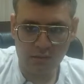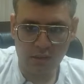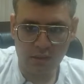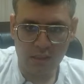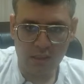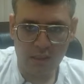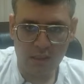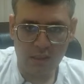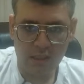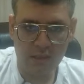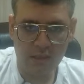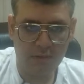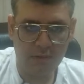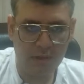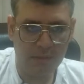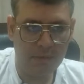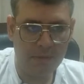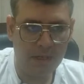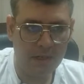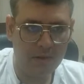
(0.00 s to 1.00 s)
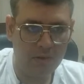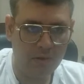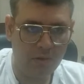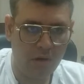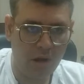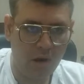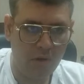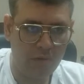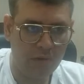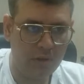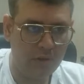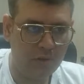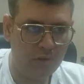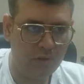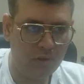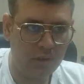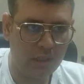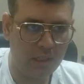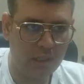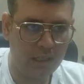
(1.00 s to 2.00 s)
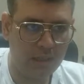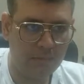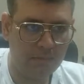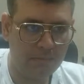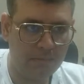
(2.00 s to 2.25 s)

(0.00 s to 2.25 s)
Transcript: It will be a draw. How will you draw the game?